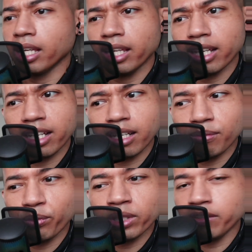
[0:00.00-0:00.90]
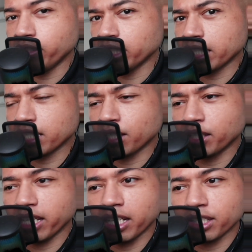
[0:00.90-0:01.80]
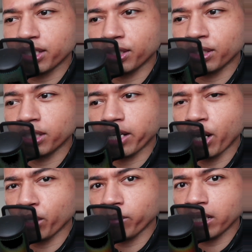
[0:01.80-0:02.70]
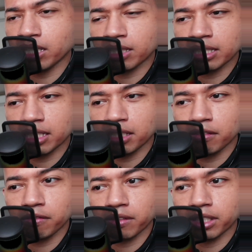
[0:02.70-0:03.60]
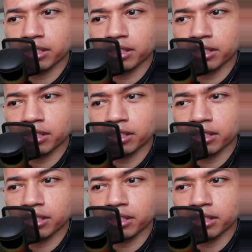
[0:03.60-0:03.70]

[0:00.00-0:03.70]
Yeah, I'm really feeling this song, and also the harmonies and stuff.